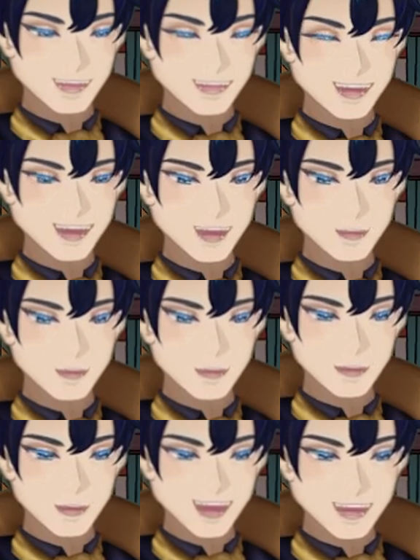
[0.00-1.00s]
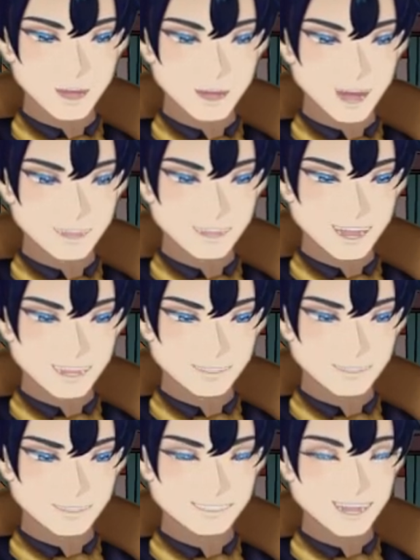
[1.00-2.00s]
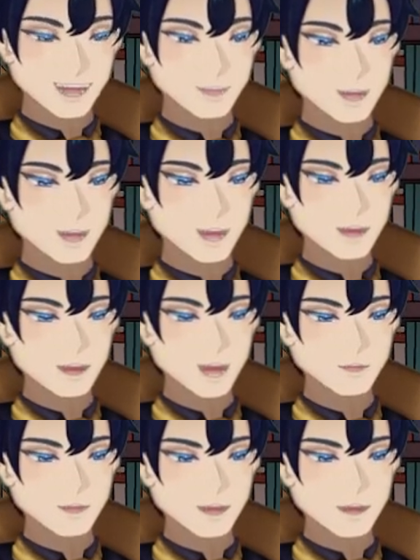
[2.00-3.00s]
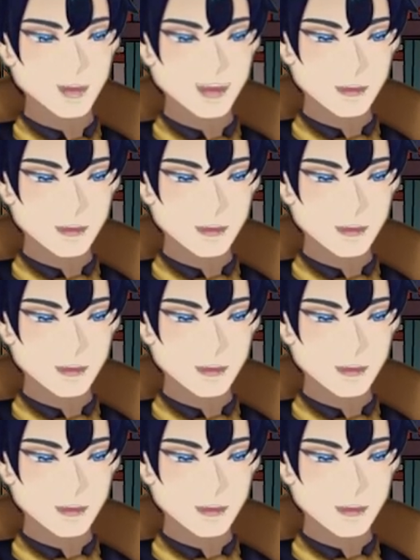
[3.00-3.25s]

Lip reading: she and poor Mrs. Wilkins, after so much trouble in